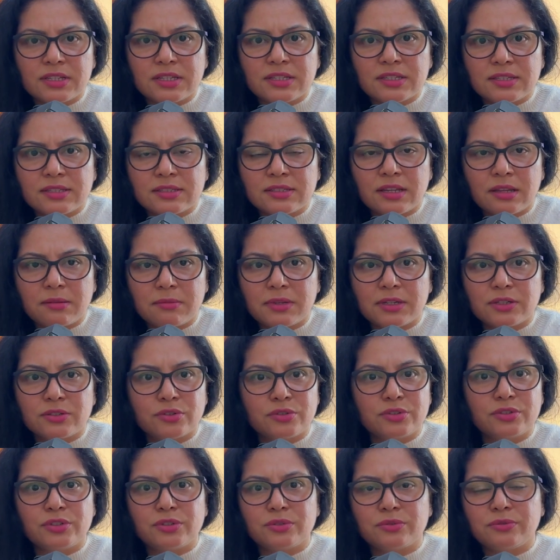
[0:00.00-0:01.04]
stomach.
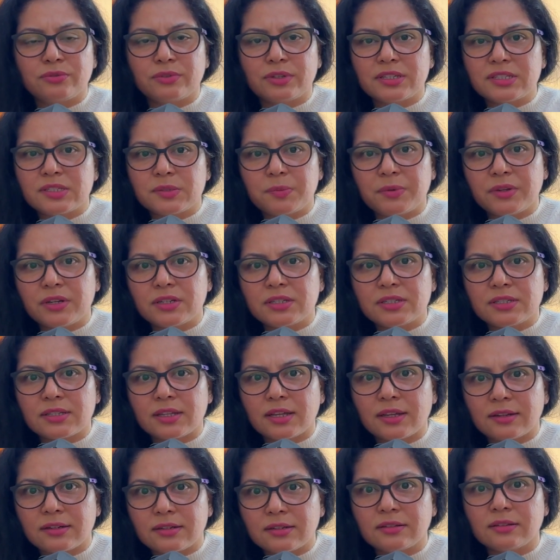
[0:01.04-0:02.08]
Don't you experience
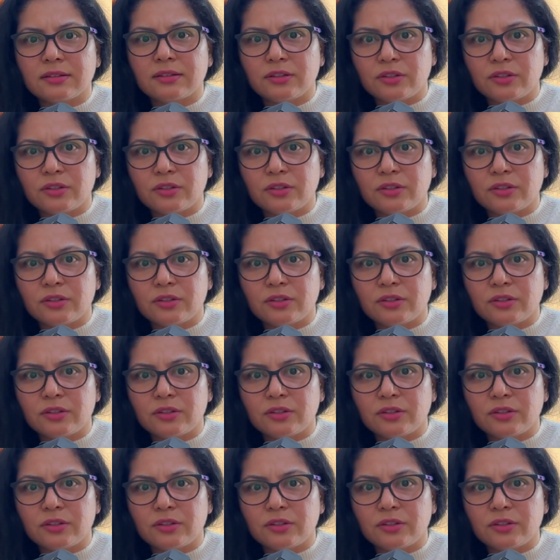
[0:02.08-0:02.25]
that?